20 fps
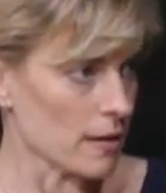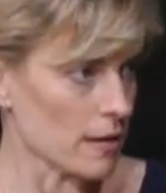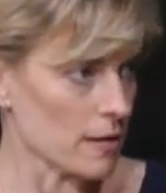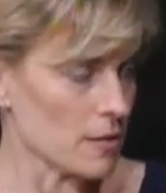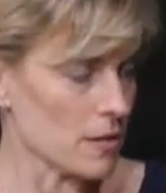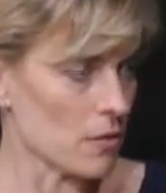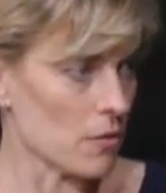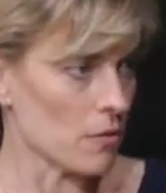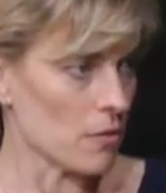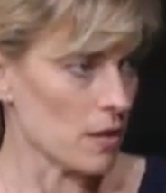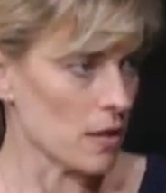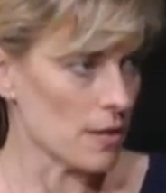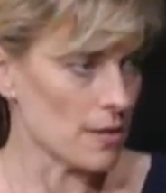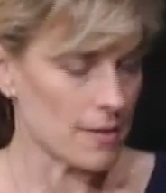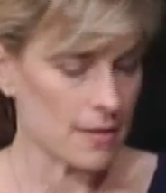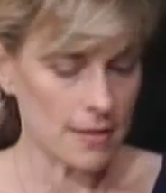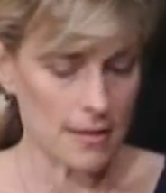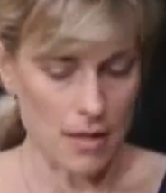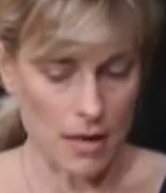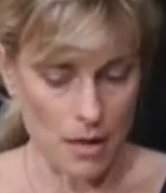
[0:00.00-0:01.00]
So
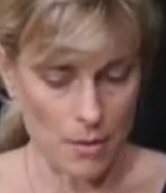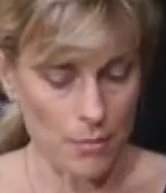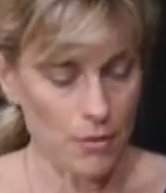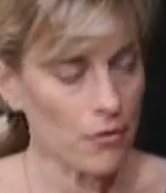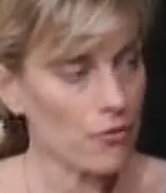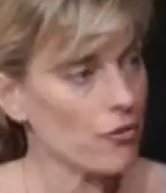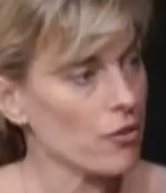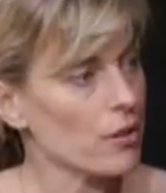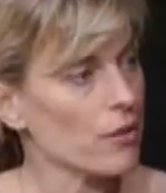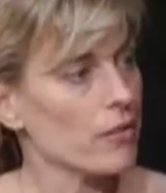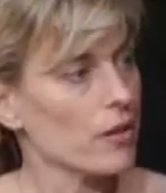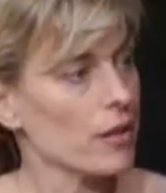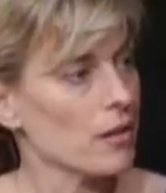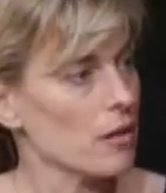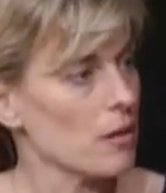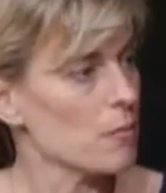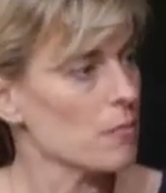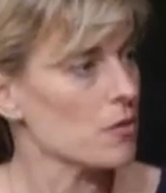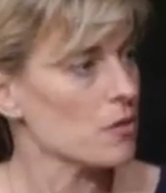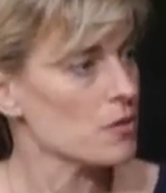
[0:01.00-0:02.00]
these arbitrary
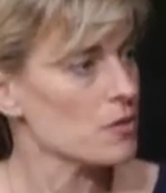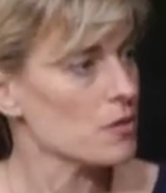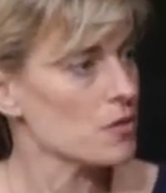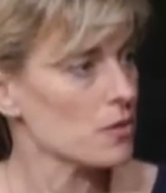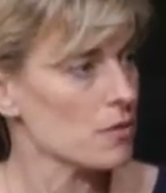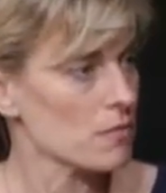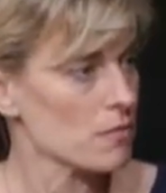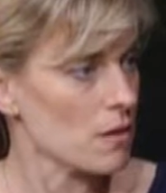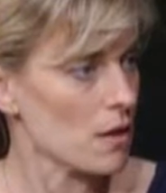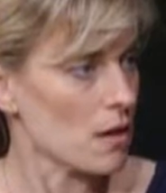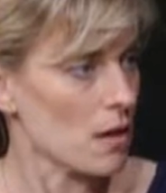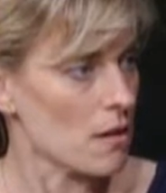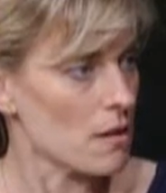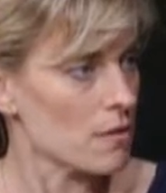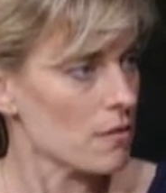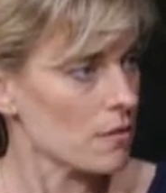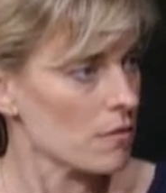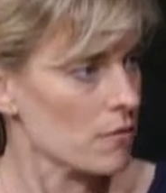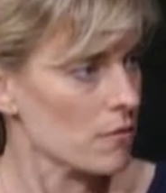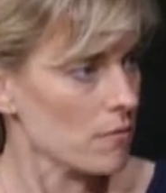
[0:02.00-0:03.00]
numbers
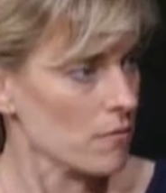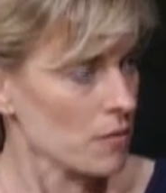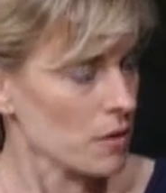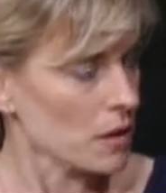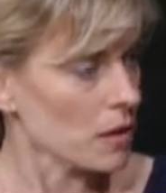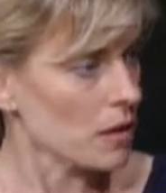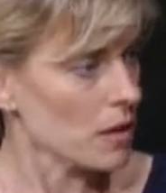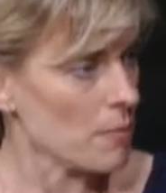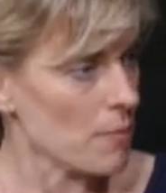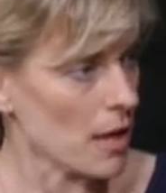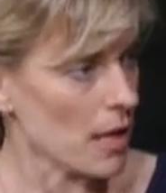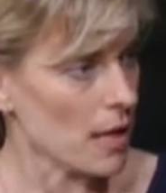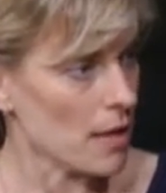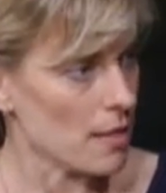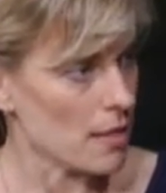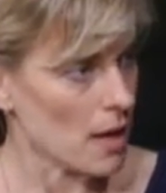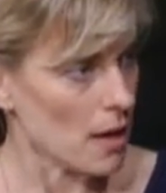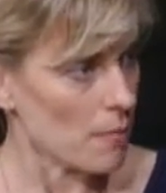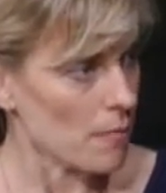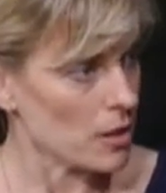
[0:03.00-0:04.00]
aren't really
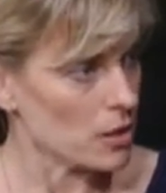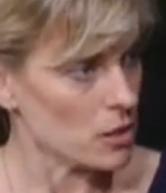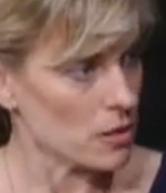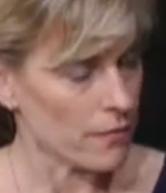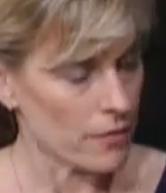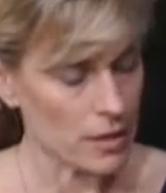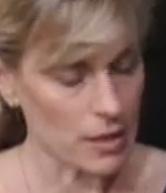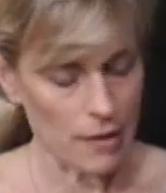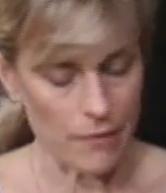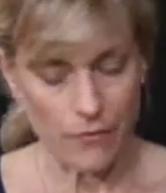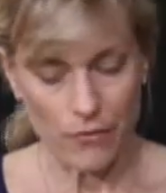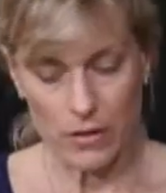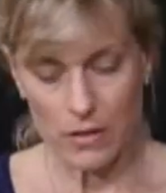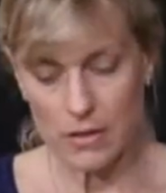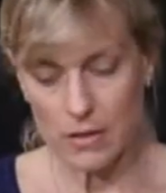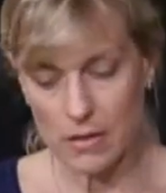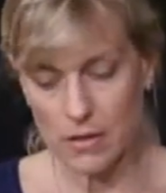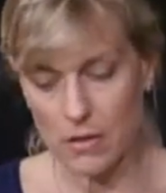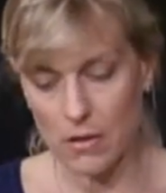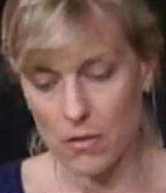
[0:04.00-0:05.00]
making that much of a
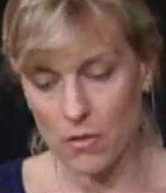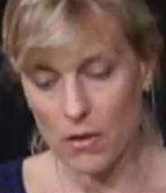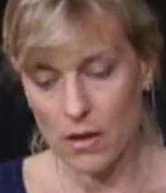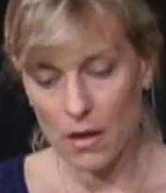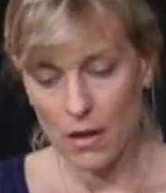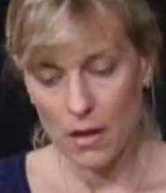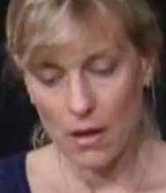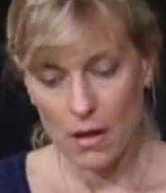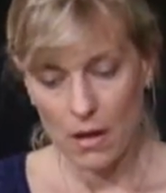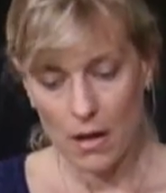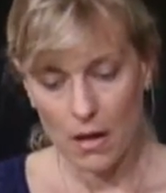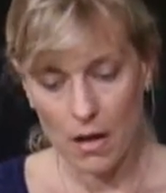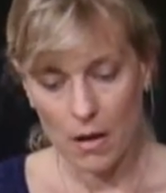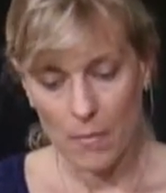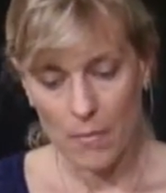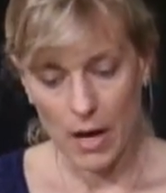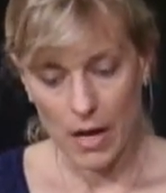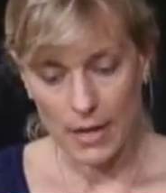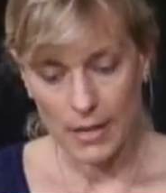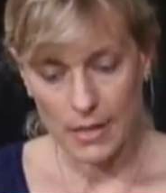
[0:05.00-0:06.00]
difference. So
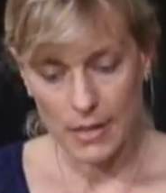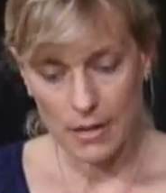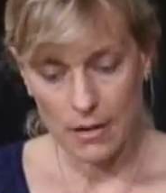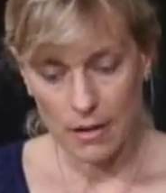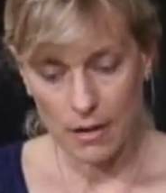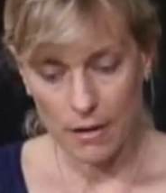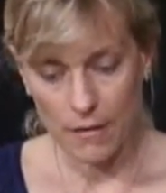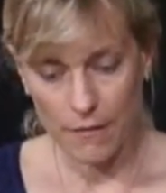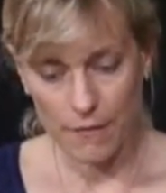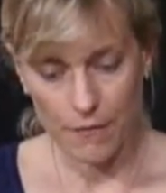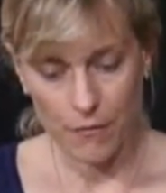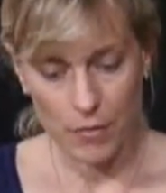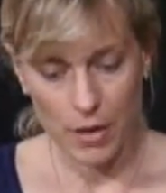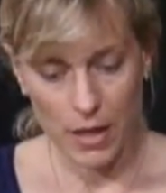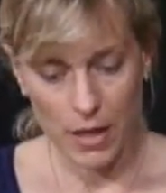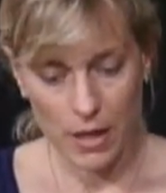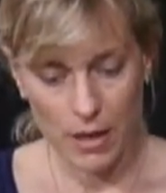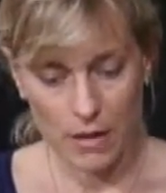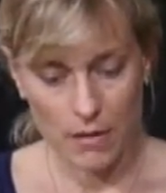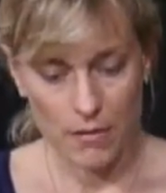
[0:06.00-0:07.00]
ideally, if we
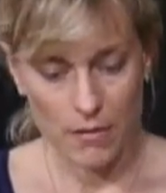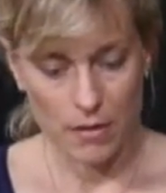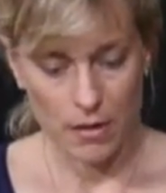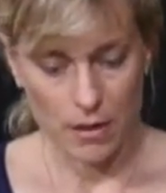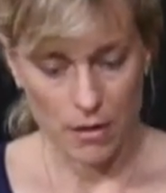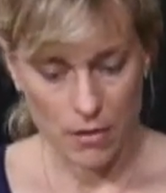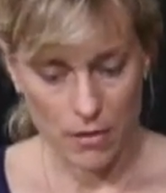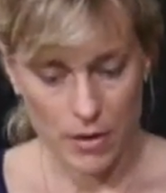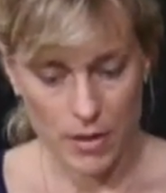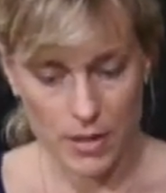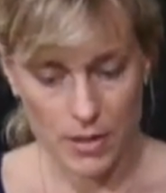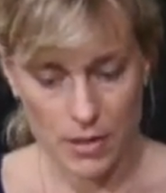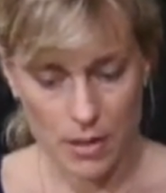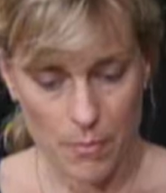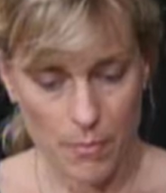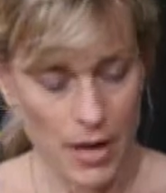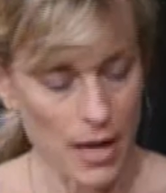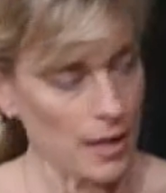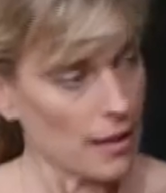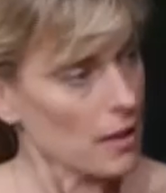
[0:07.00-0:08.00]
can increase the
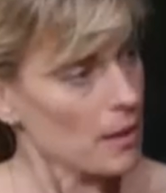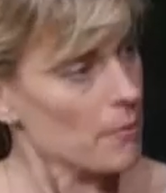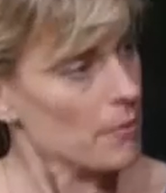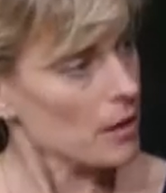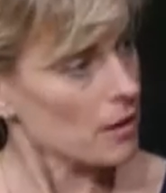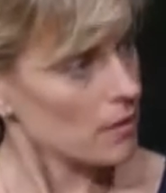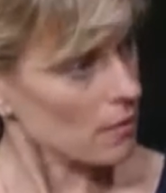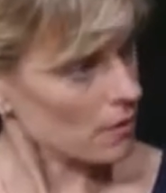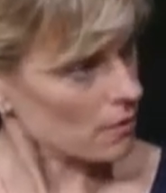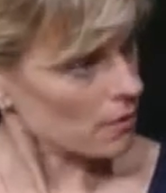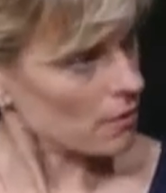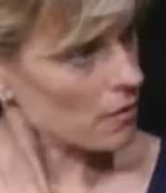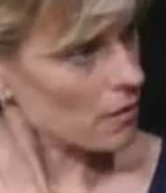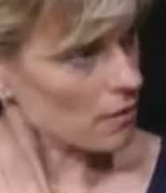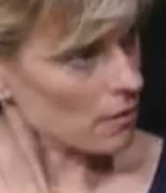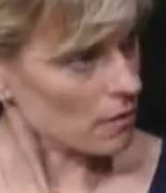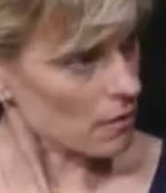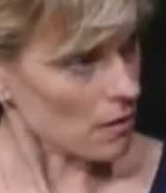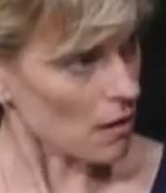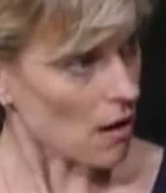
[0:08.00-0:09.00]
pet limit
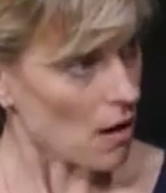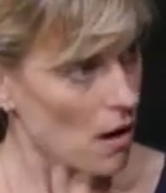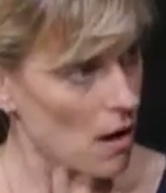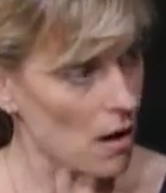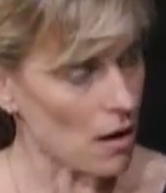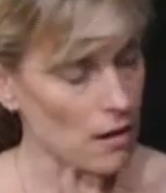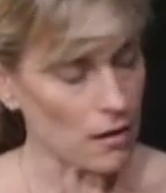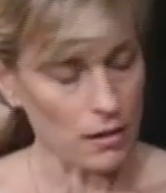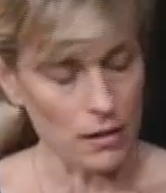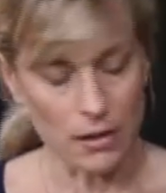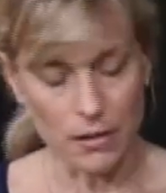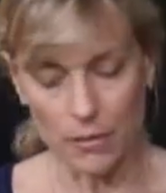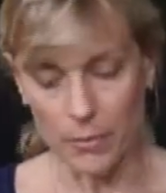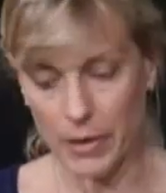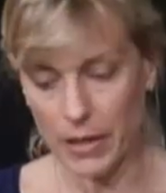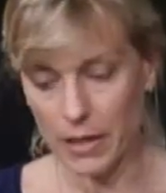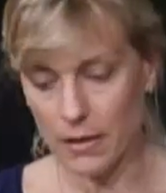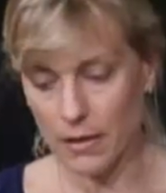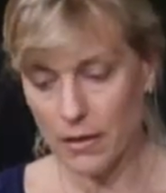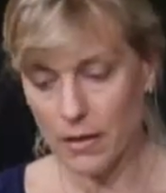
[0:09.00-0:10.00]
law a little
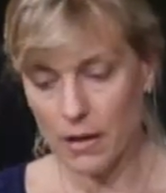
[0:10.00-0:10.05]
bit,